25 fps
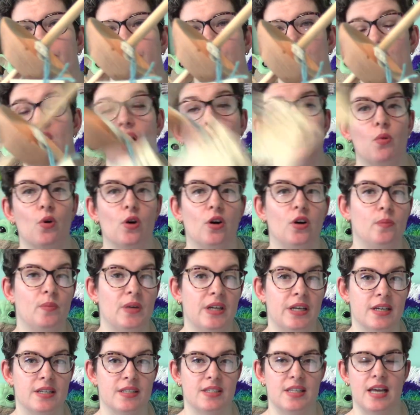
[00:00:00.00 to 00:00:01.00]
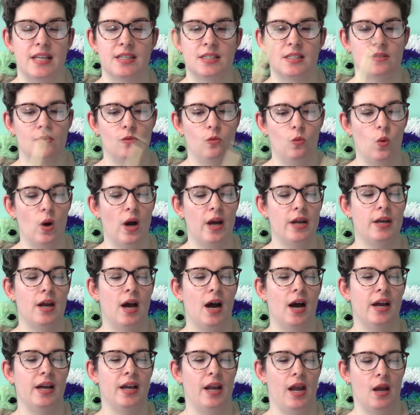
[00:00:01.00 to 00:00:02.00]
Top whirl, because that's what
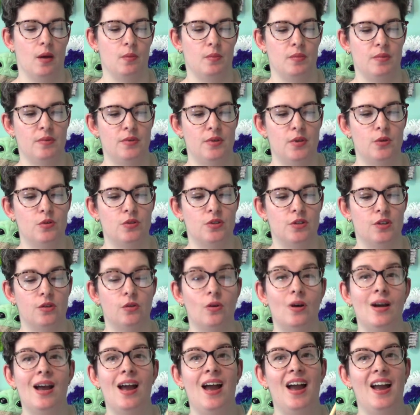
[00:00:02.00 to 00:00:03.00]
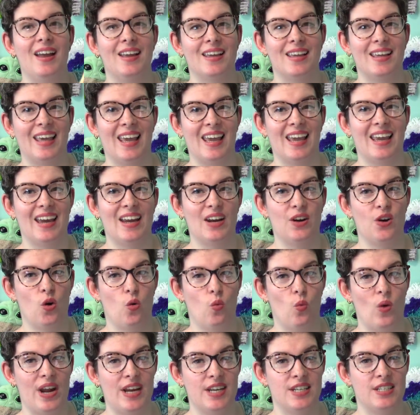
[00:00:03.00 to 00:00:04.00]
I am used to. Can't
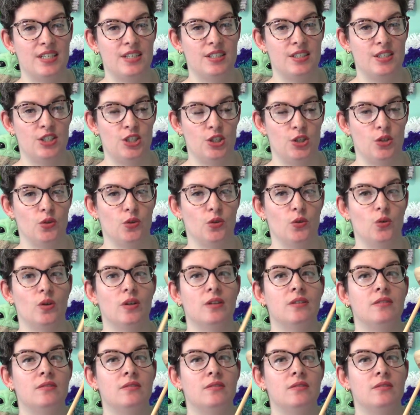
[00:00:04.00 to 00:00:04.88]
wait to